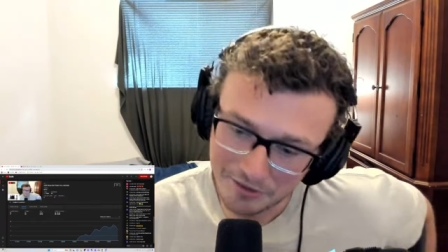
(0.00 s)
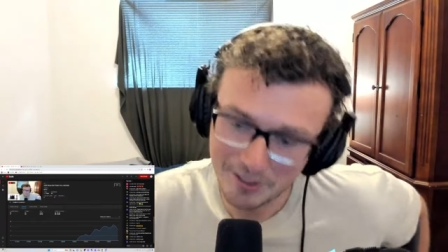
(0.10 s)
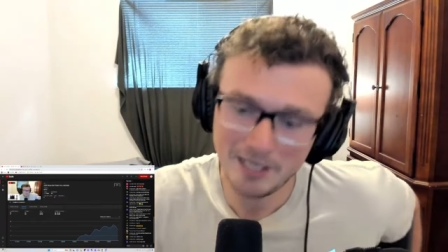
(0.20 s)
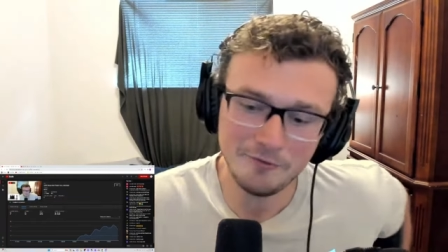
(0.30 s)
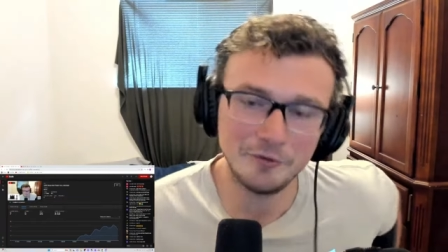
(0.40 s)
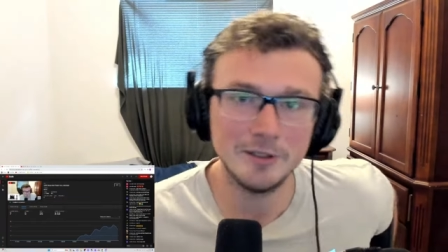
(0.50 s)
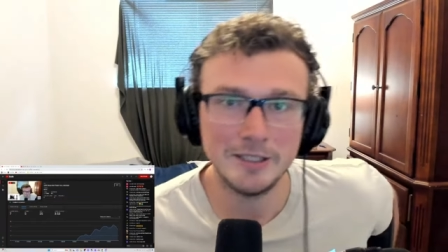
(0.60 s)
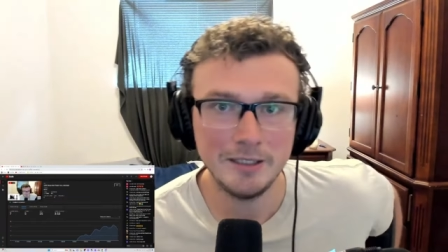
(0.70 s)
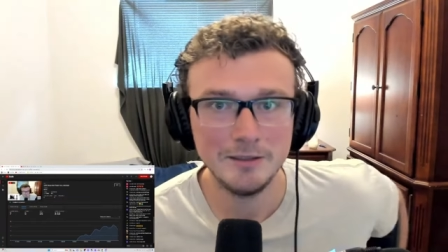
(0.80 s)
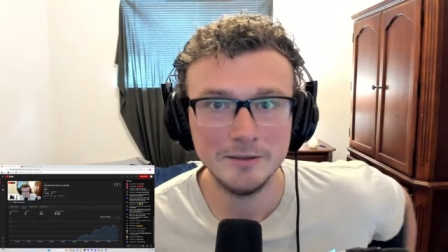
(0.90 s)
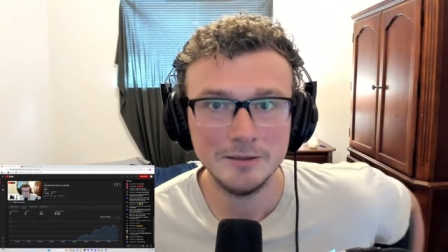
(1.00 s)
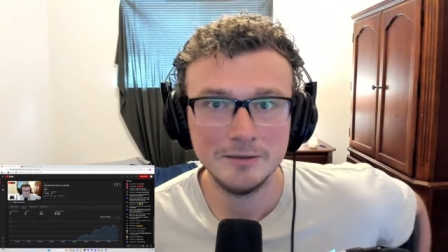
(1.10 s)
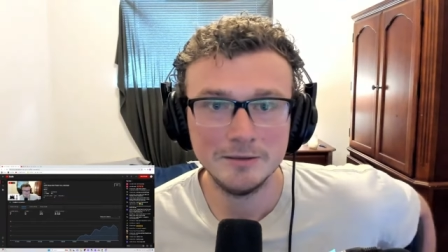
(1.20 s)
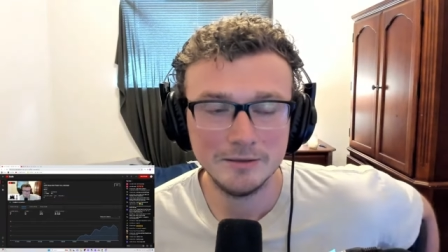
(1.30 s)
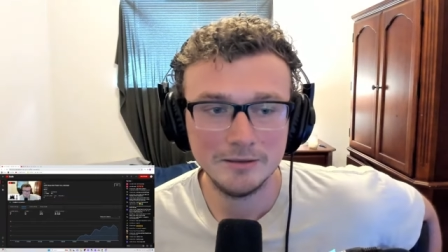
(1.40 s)
Thankfully,
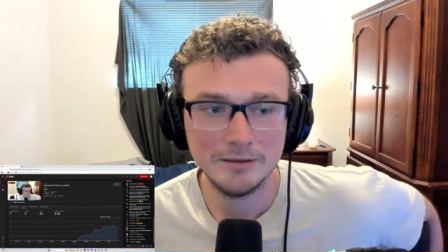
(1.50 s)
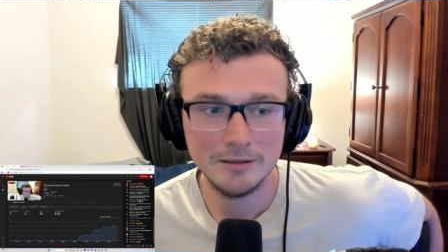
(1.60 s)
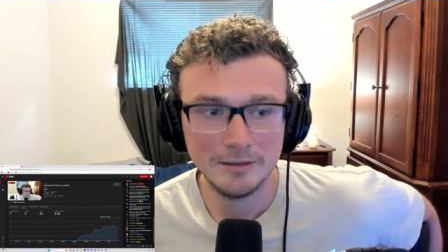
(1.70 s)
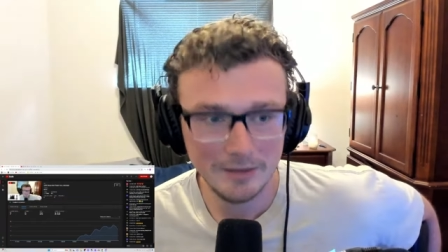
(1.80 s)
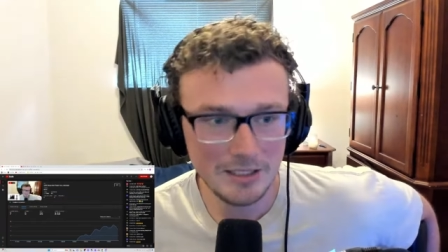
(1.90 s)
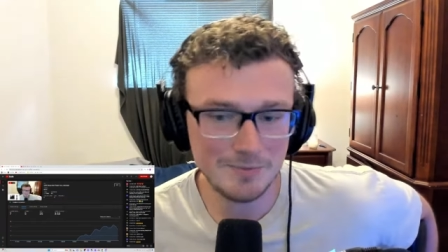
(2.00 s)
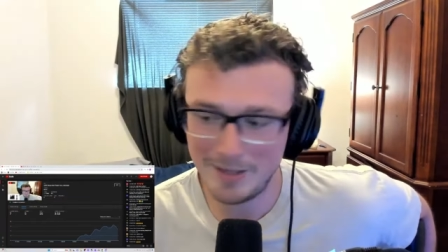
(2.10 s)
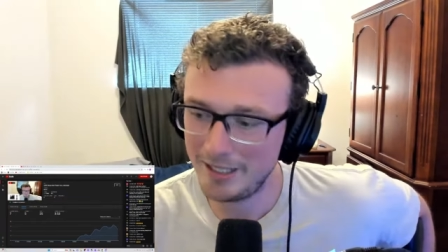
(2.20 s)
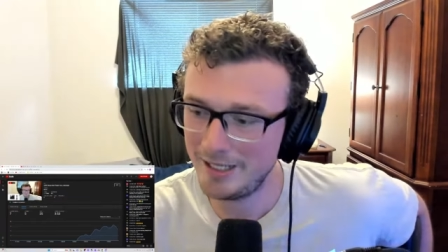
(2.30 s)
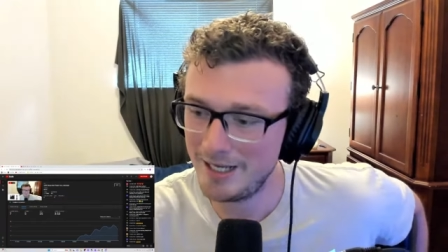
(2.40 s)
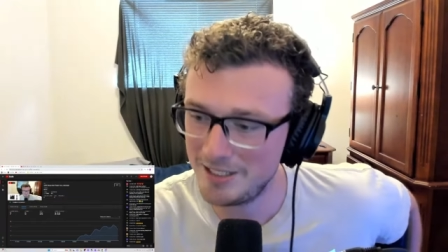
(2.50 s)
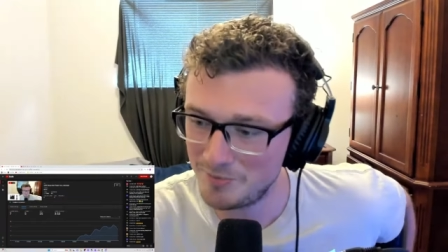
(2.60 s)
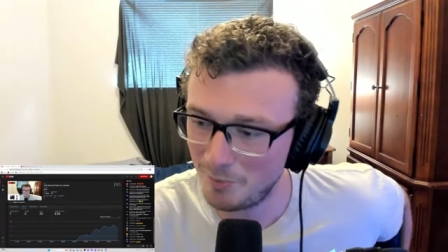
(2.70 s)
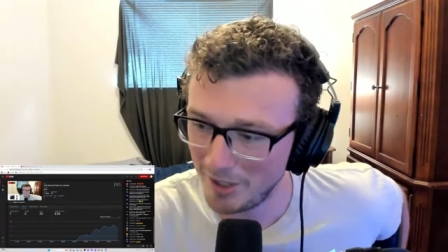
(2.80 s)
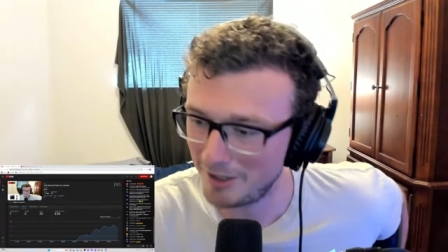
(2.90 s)
this man has
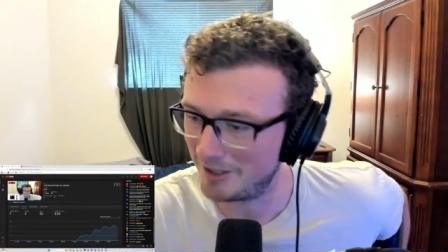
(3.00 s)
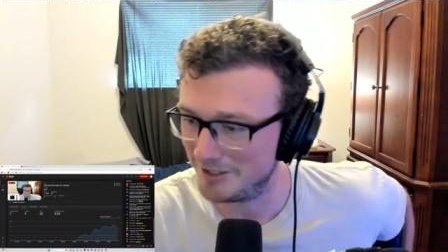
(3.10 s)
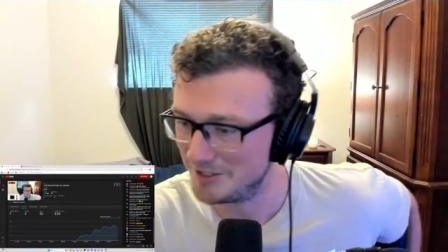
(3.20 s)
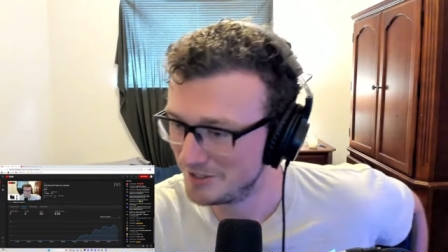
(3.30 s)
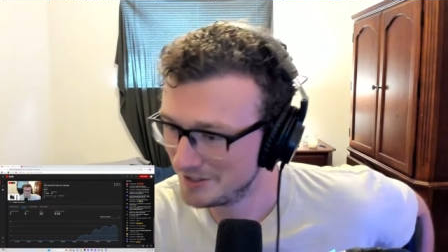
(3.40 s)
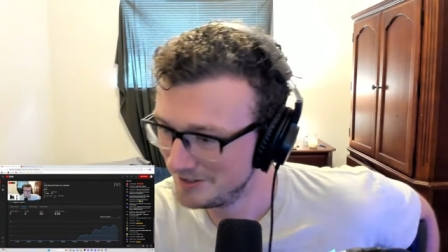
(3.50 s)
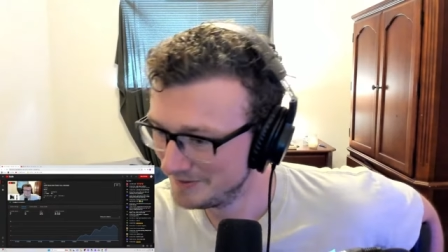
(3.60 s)
bars.